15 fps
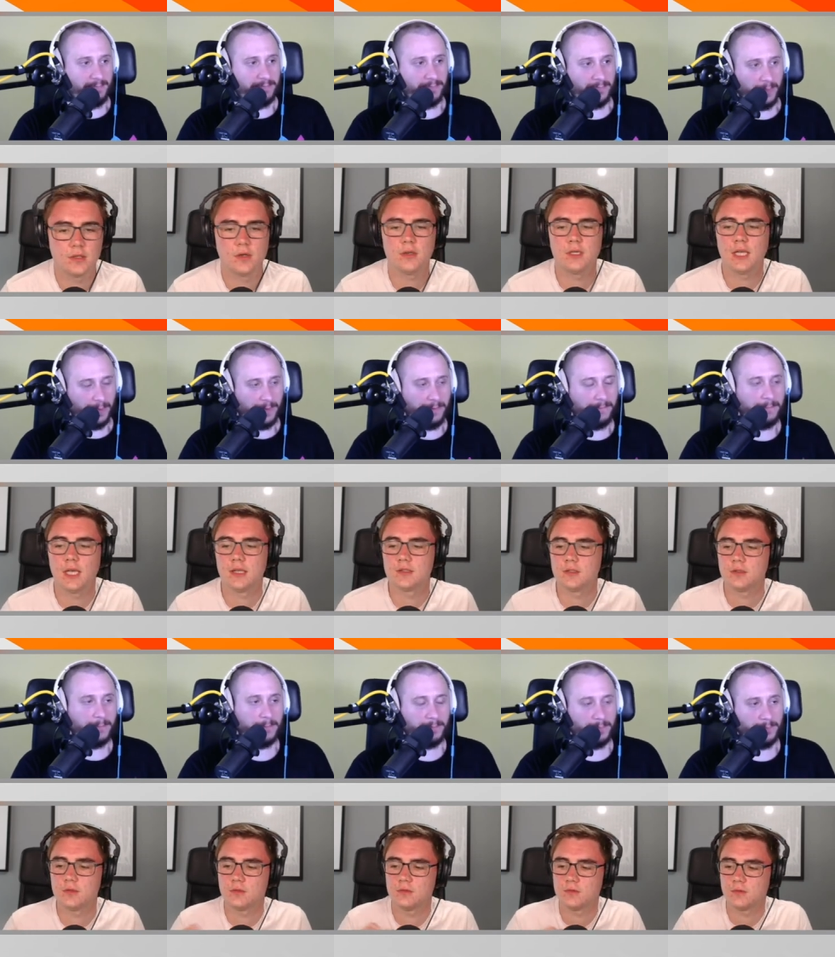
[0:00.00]
Speaker 1: Oh yeah.
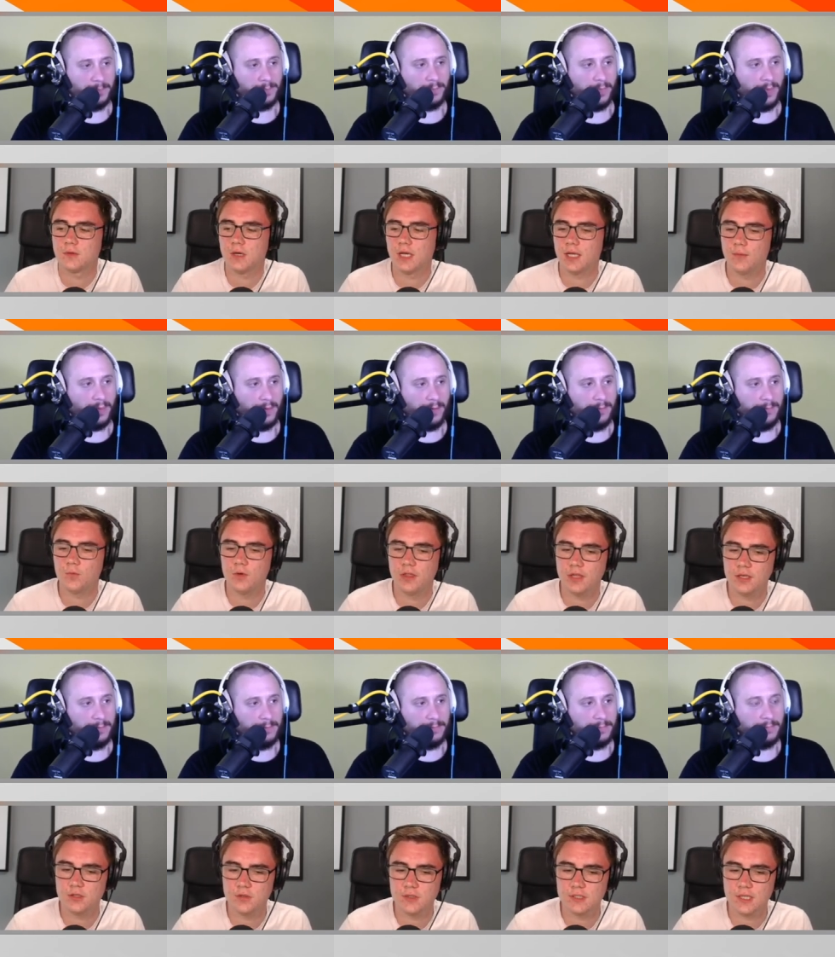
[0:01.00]
So um, with
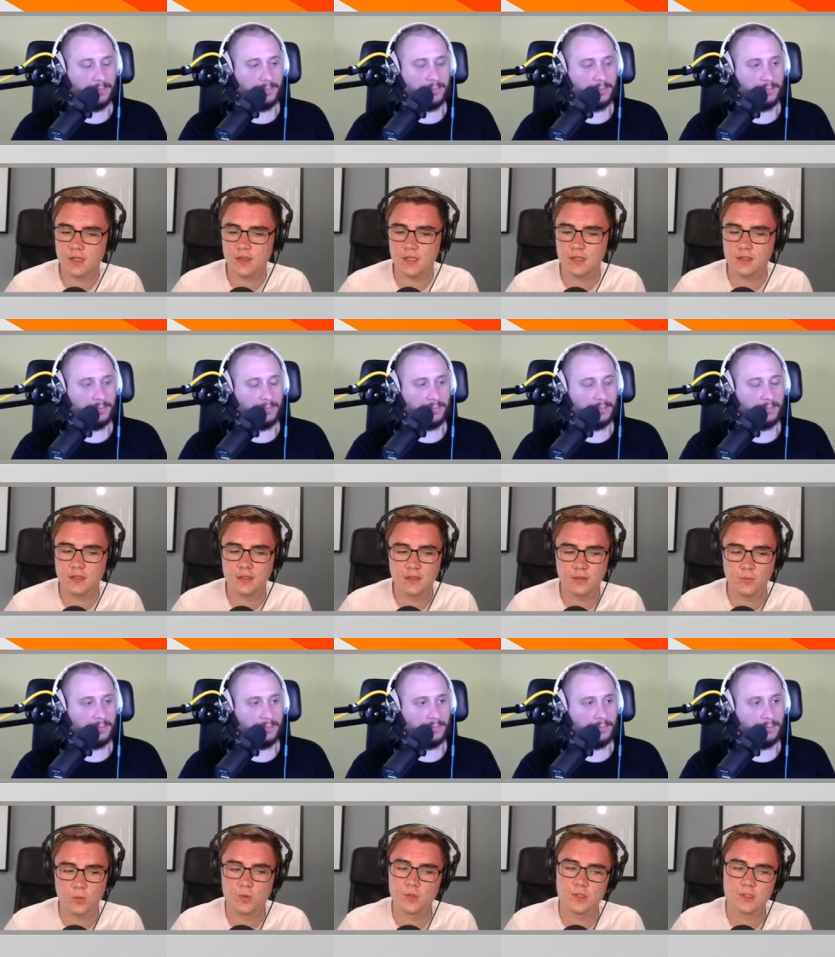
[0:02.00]
injuries, I think
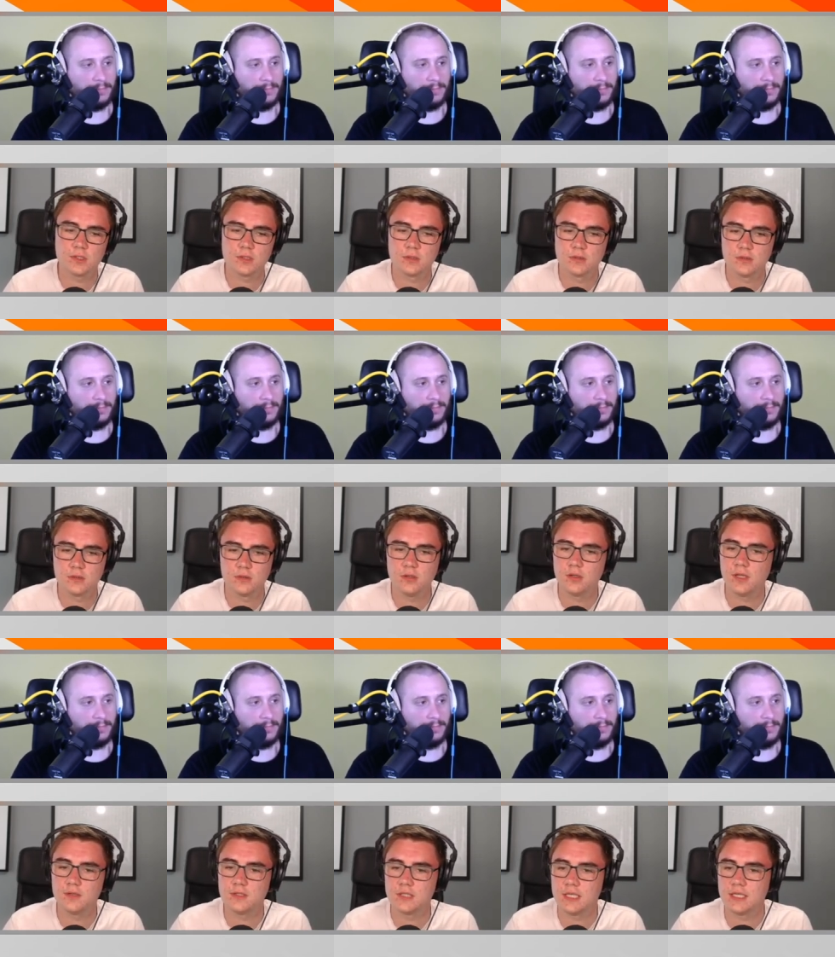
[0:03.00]
we'll just you're
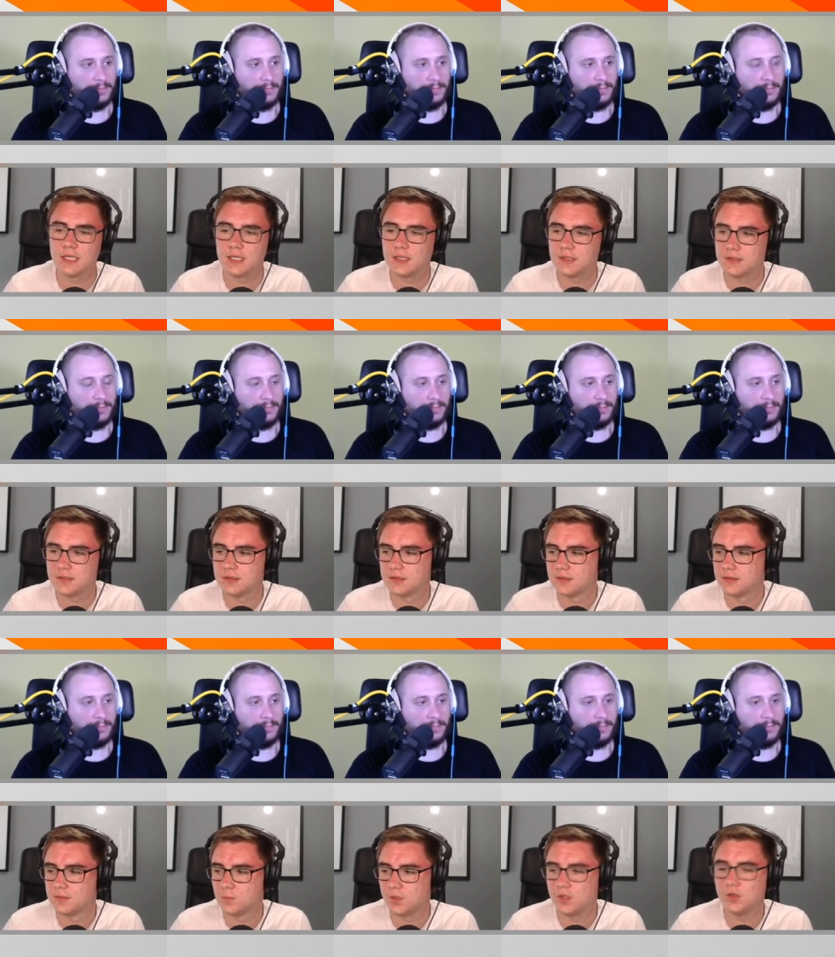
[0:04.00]
allowed to take hits,
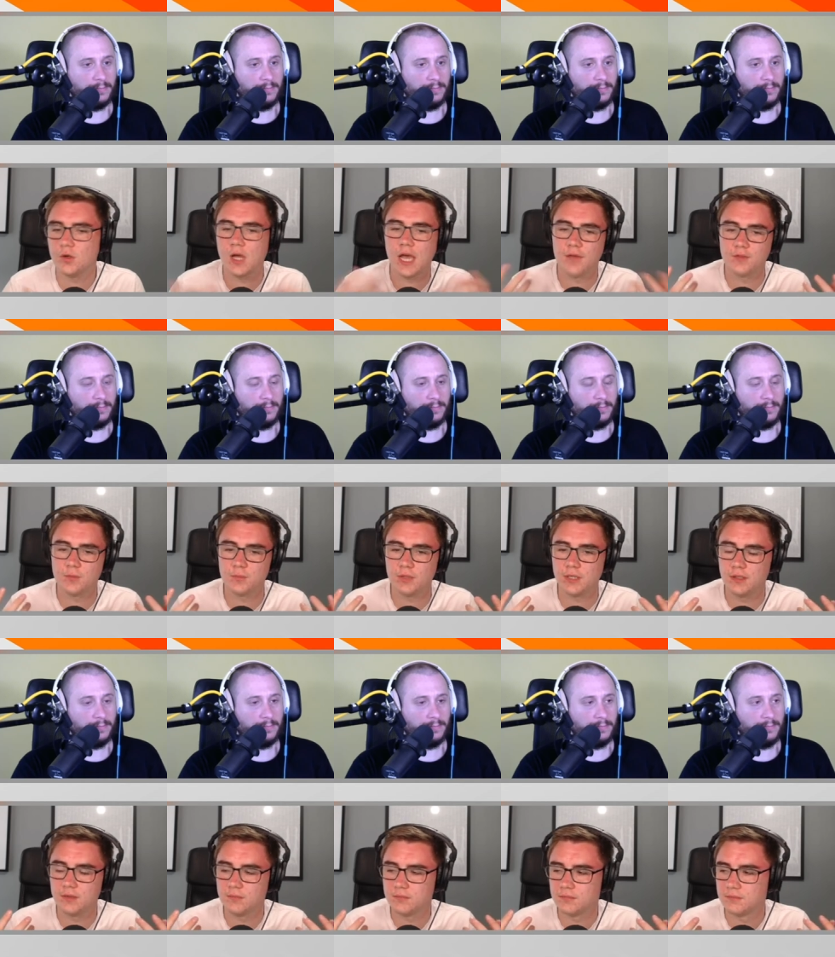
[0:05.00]
but you don't have to play
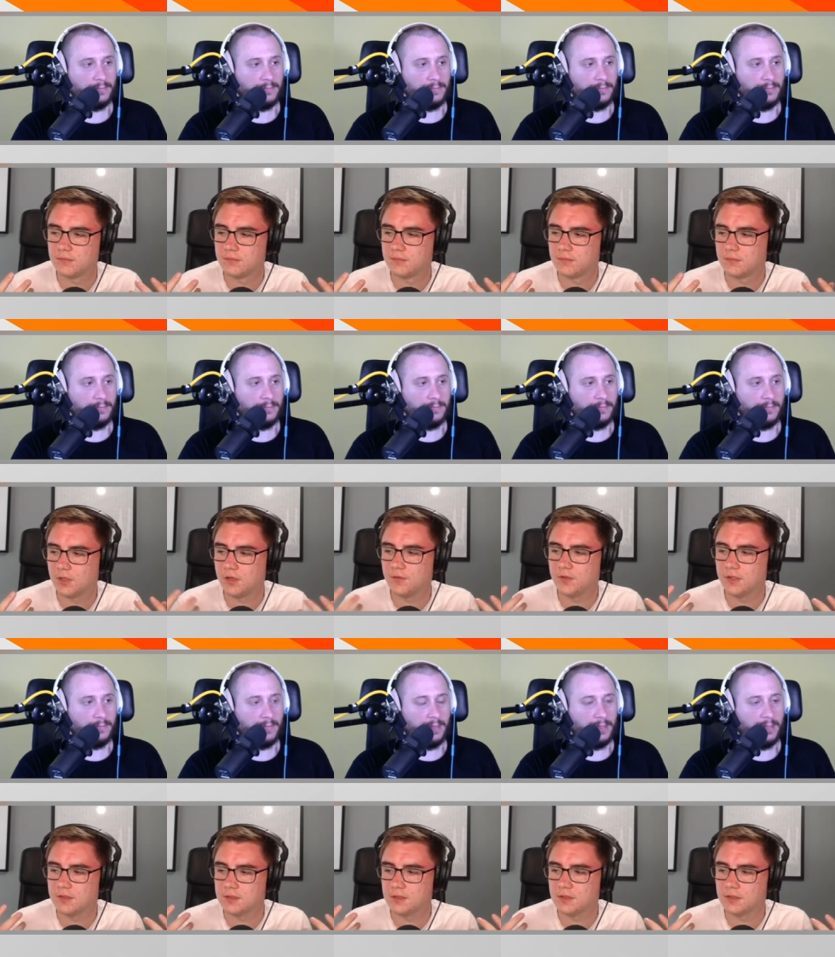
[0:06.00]
them,
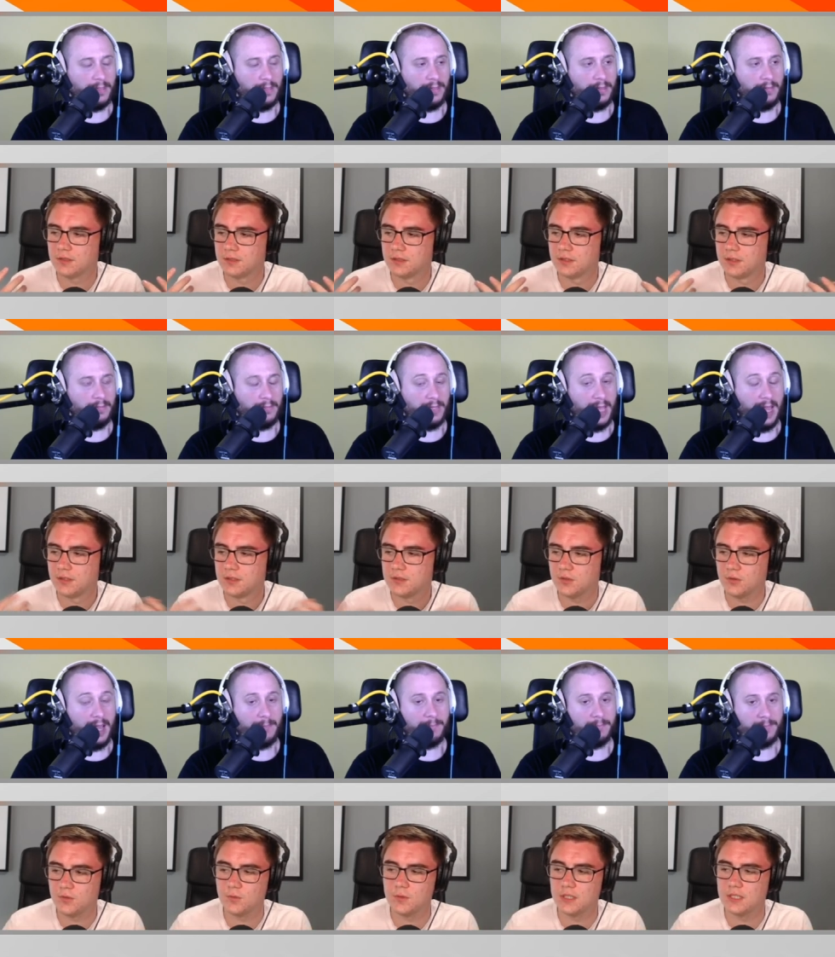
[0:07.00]
obviously. So
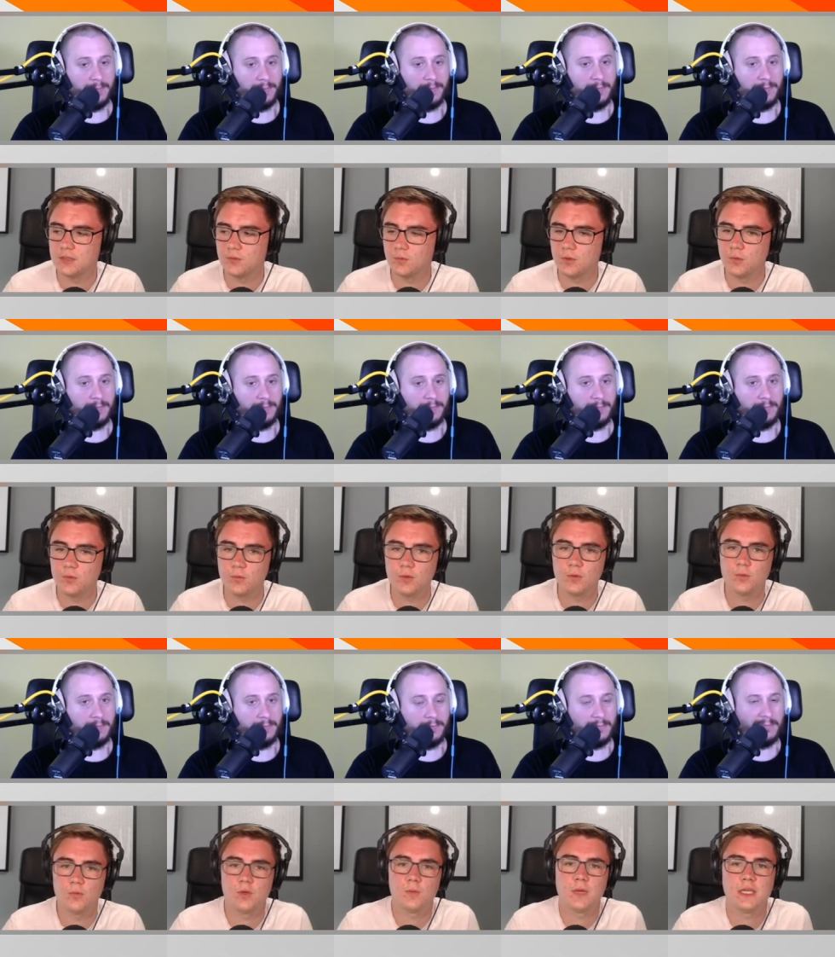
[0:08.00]
yeah, we need to we, we,
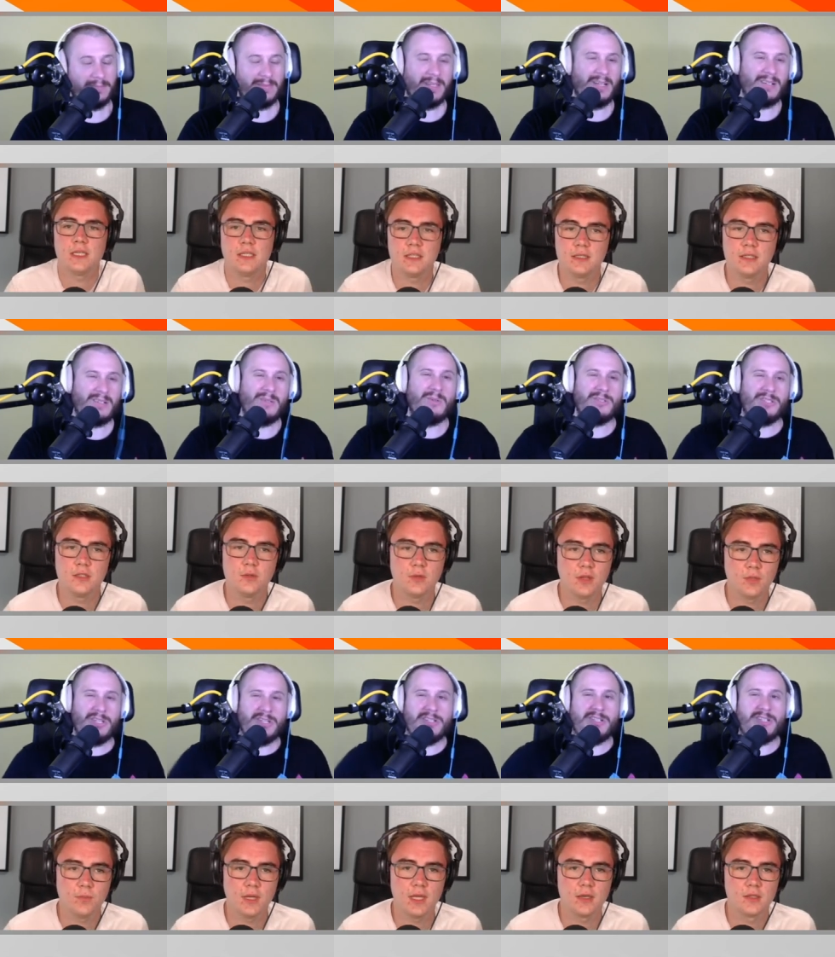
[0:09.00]
we might need to deal with. Of
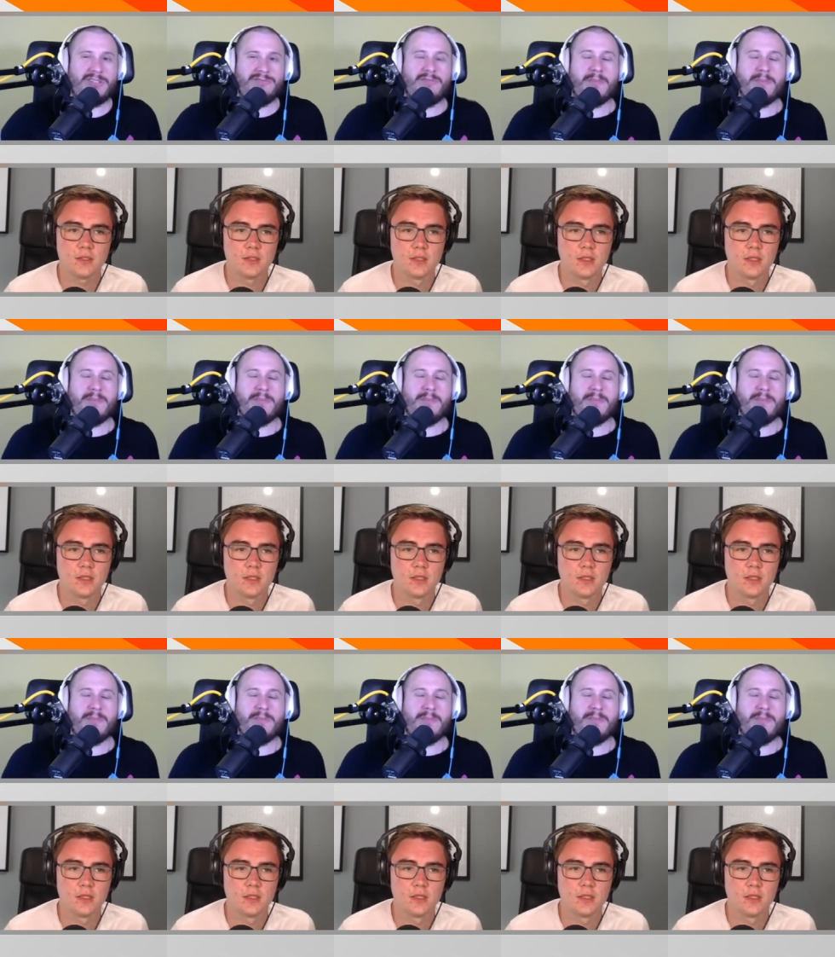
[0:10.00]
course, the bench. you can just